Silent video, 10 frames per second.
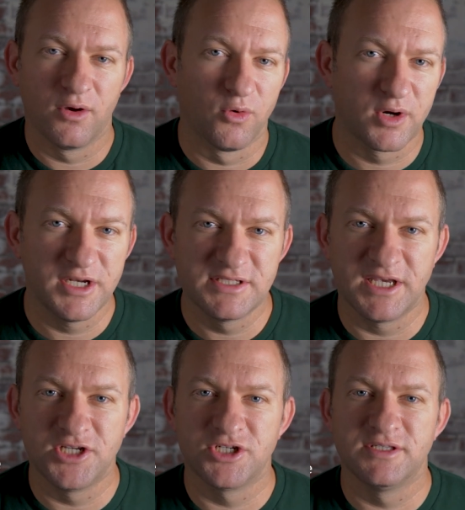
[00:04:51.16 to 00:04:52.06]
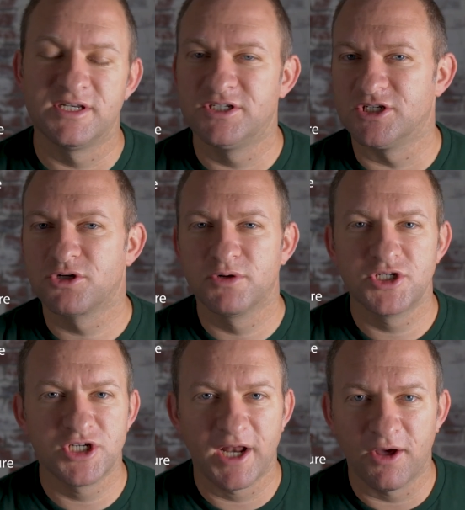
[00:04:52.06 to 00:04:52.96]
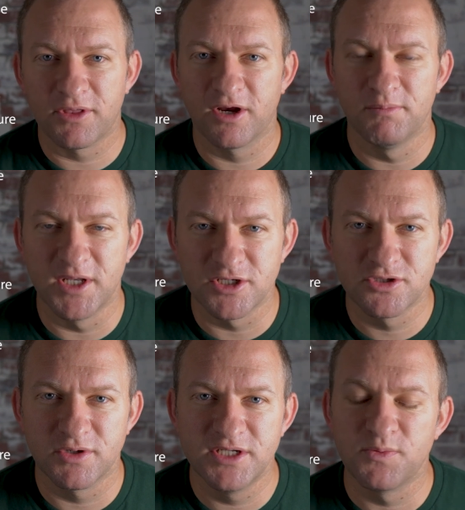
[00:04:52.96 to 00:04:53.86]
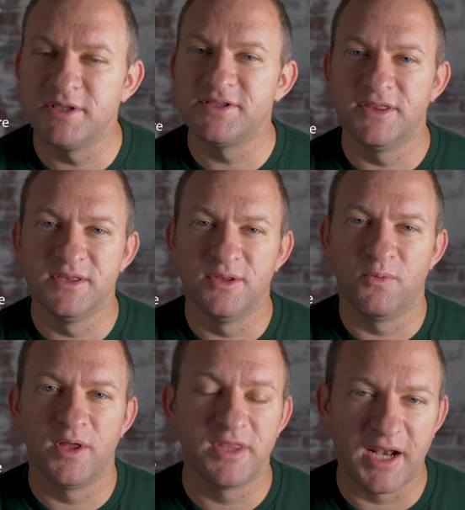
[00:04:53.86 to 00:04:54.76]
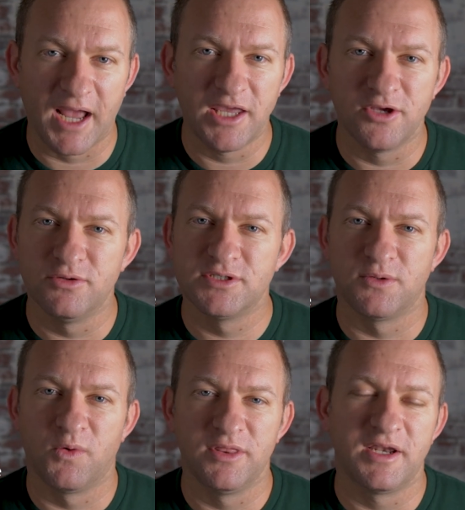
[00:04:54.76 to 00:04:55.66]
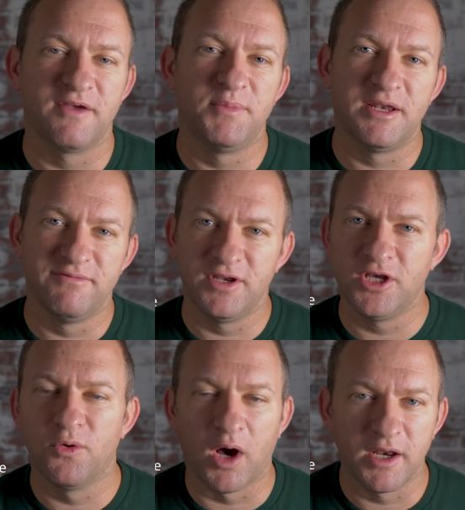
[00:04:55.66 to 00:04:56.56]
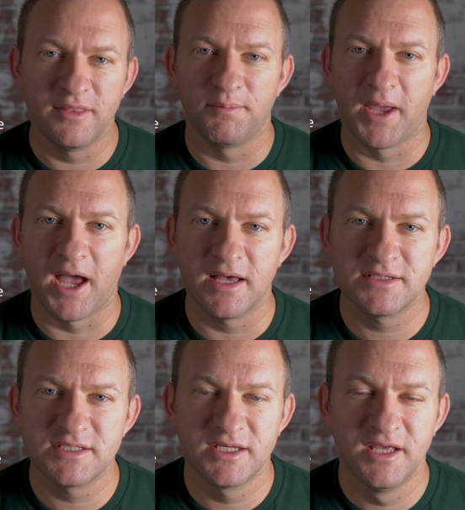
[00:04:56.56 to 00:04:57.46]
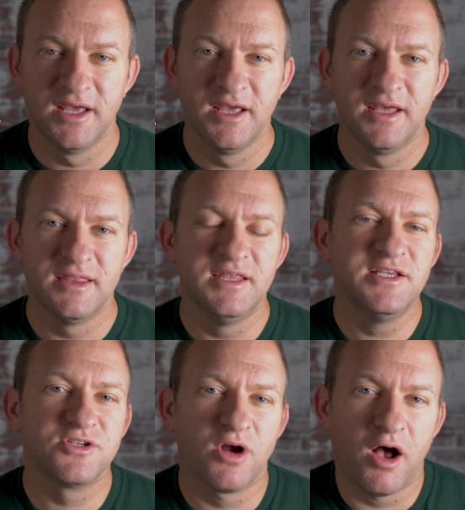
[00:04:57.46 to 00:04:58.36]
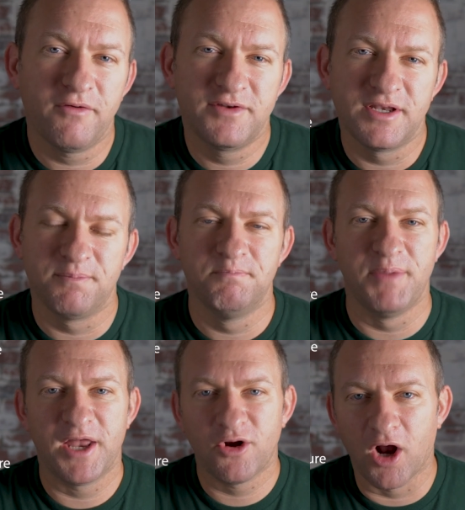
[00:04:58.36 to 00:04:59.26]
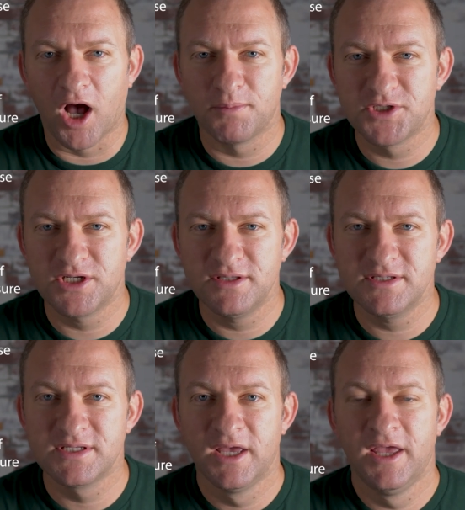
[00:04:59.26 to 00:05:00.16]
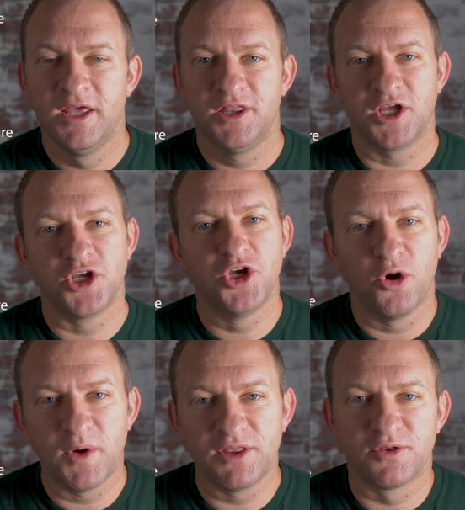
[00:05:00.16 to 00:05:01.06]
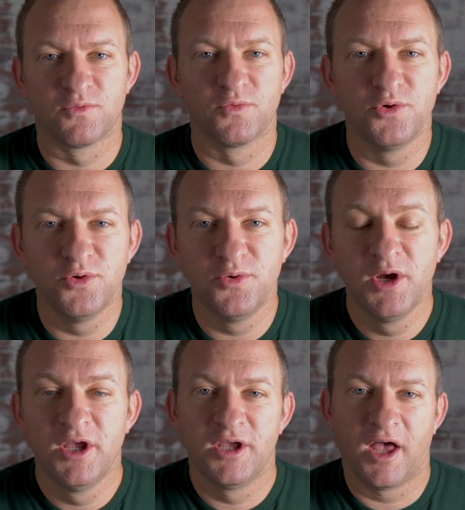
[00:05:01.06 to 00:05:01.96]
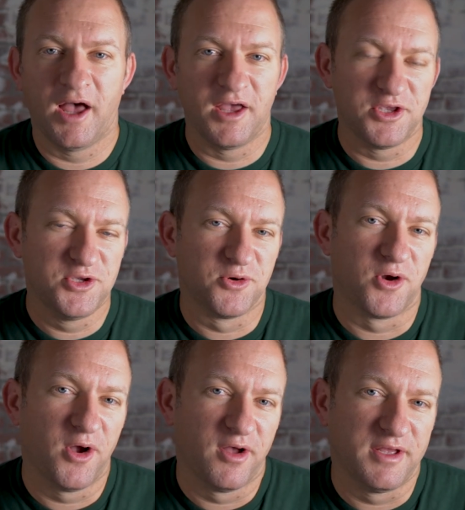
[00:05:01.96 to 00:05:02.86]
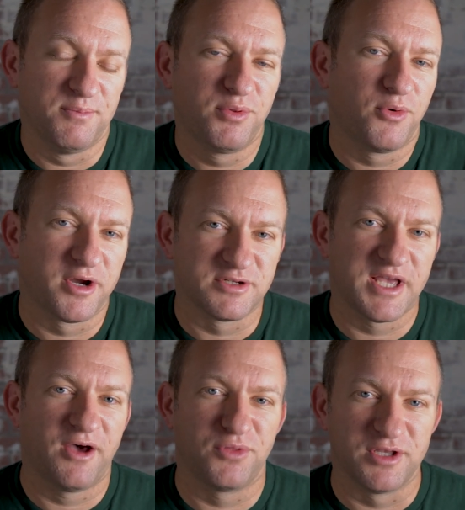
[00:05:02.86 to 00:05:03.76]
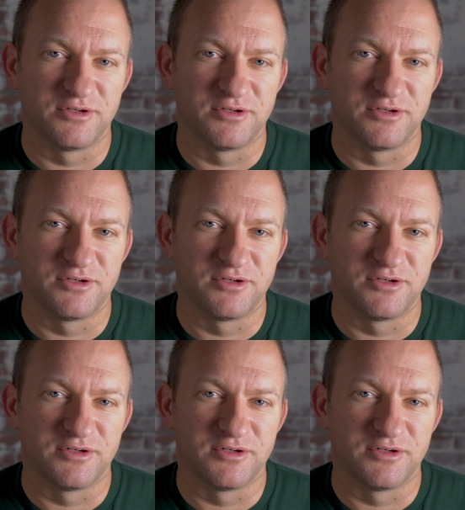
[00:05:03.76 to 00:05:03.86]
organization such as Christian Healthcare Ministries, the one that I use and one that I've made a video on in the past. These are often better options than going through your employer's health